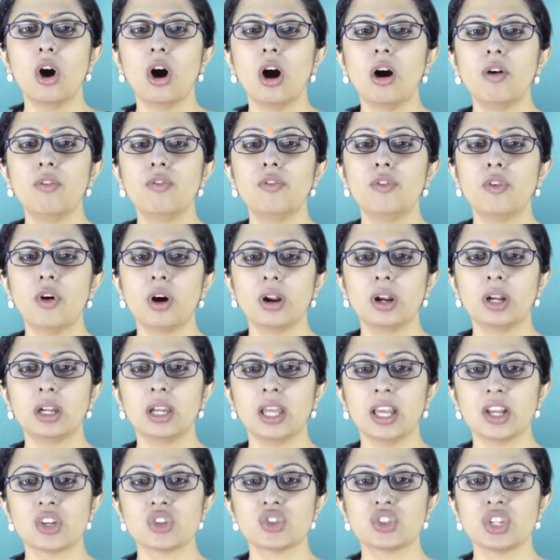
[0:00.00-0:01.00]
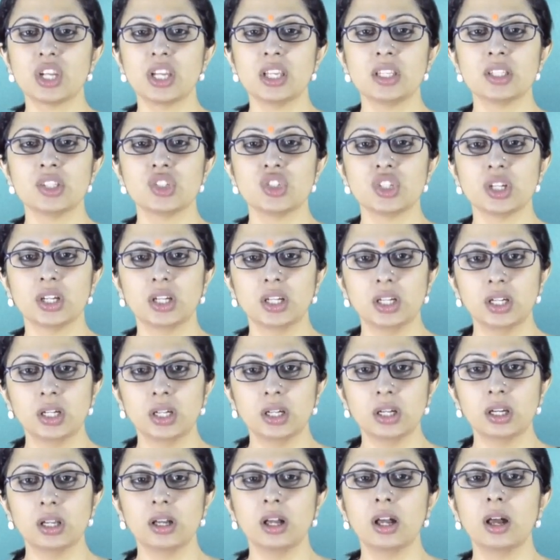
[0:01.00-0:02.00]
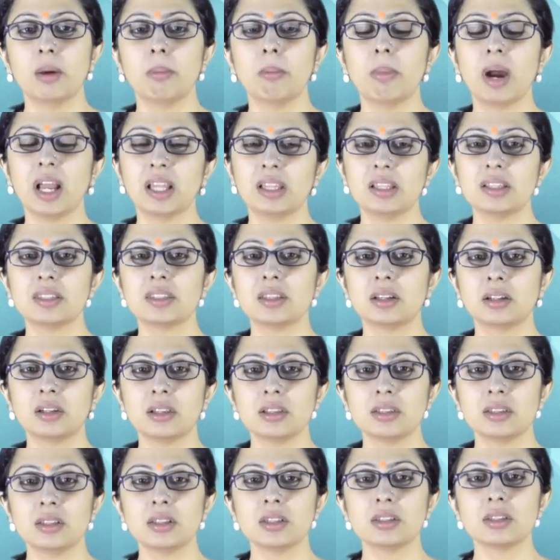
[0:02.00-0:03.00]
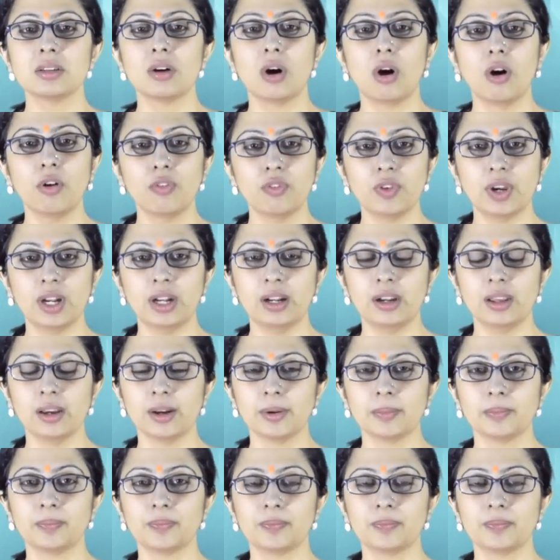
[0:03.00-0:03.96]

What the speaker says: of foreign exchange earned by the citizens of India.